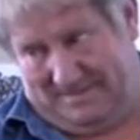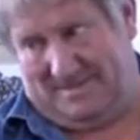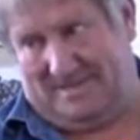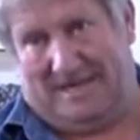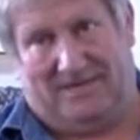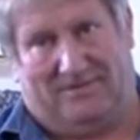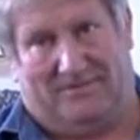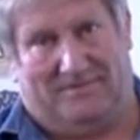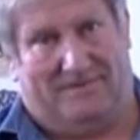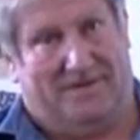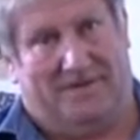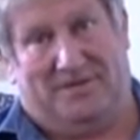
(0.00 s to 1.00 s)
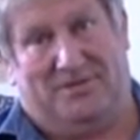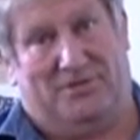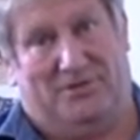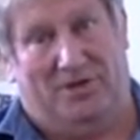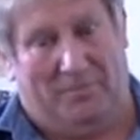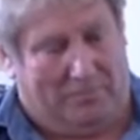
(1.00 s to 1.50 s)
Stay soft, and it's
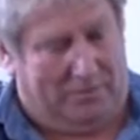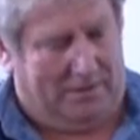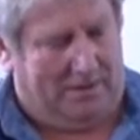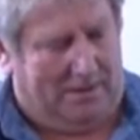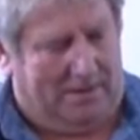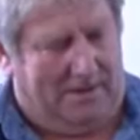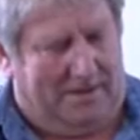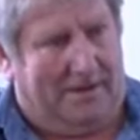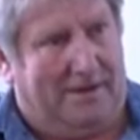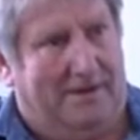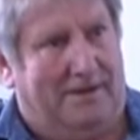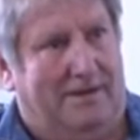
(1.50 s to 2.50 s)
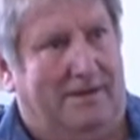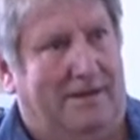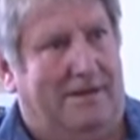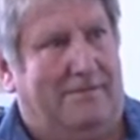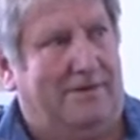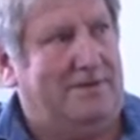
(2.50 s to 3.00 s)
cheap. You know,
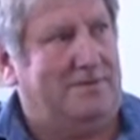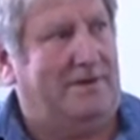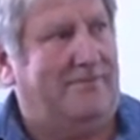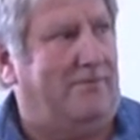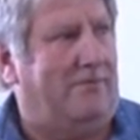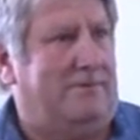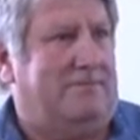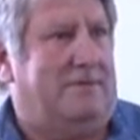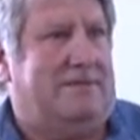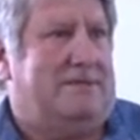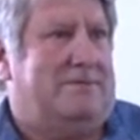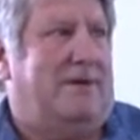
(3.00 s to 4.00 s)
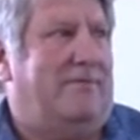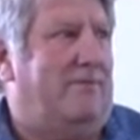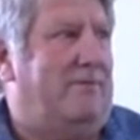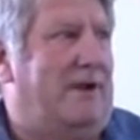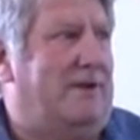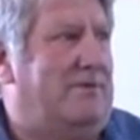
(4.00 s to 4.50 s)
I mean, it's 24. What is it?
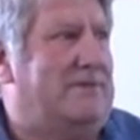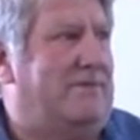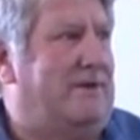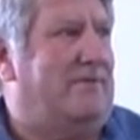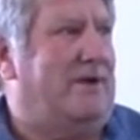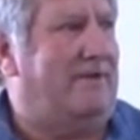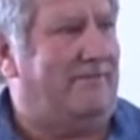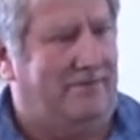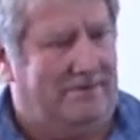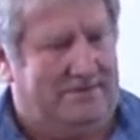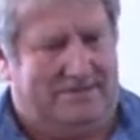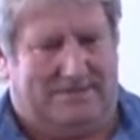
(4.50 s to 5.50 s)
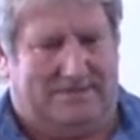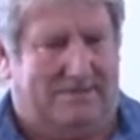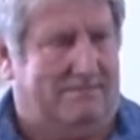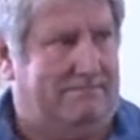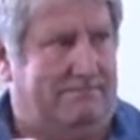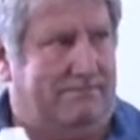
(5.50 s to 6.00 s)
24 rand or 17 rand for a
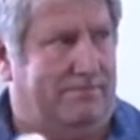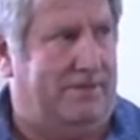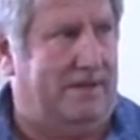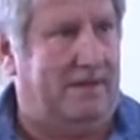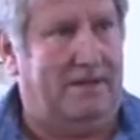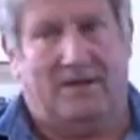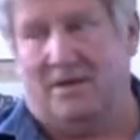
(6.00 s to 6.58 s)
thing?